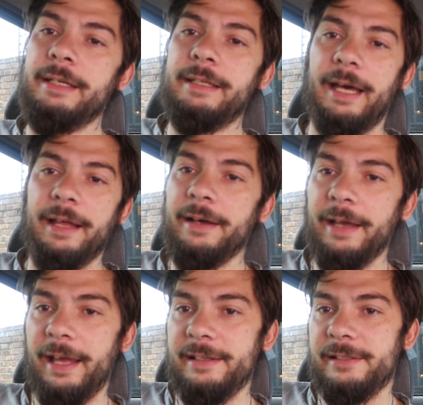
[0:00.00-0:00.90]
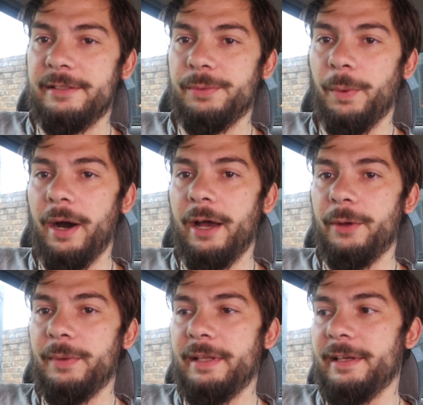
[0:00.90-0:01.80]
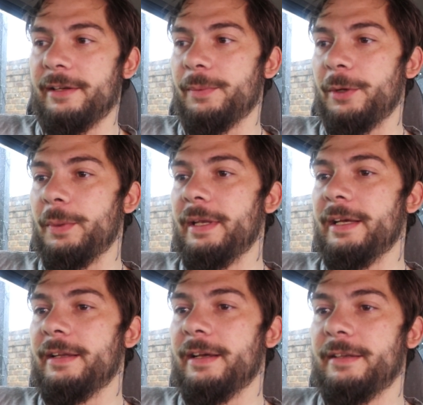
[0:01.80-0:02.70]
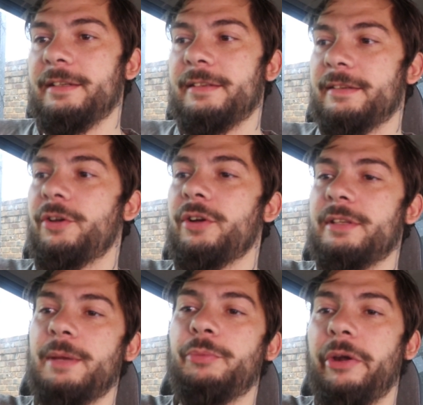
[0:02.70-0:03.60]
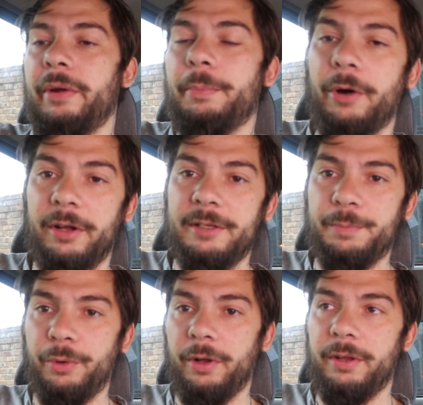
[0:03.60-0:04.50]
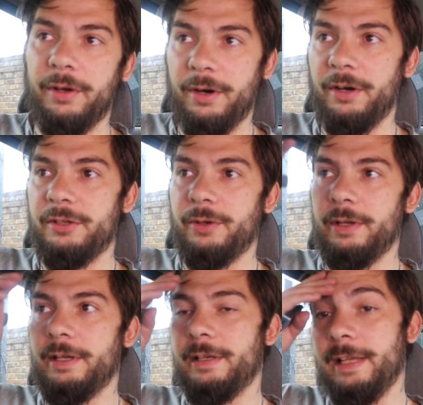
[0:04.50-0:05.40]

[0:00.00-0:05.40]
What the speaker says: yeah, hence why we did what we did and just got temporary parts put on the car so it